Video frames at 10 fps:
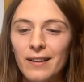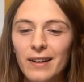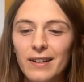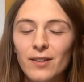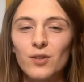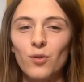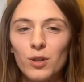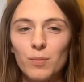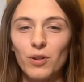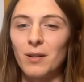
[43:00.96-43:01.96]
it's a sore
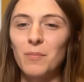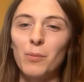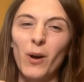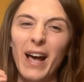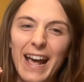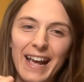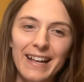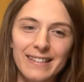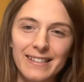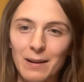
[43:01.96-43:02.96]
spot. Some people
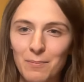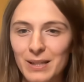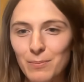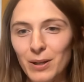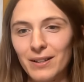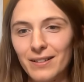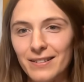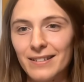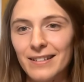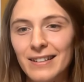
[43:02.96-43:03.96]
hate step
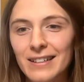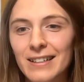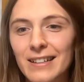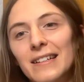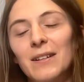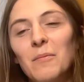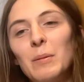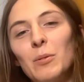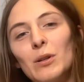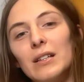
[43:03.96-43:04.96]
debuggers. Some
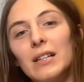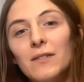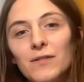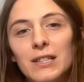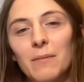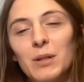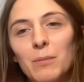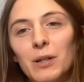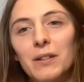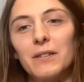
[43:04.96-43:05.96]
people love step
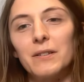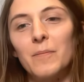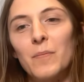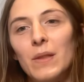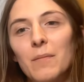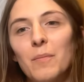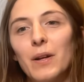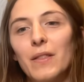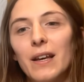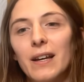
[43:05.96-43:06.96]
debuggers,
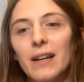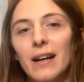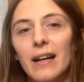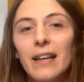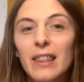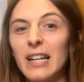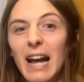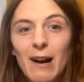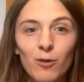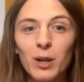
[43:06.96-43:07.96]
but they, and they think
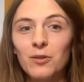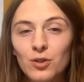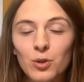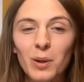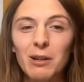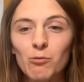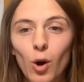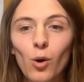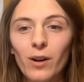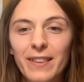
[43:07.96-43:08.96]
that everyone else is doing it
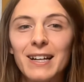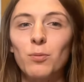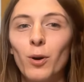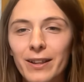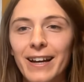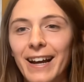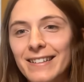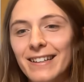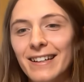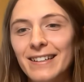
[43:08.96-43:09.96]
wrong and that's why they
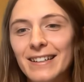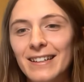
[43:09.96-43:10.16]
hate it.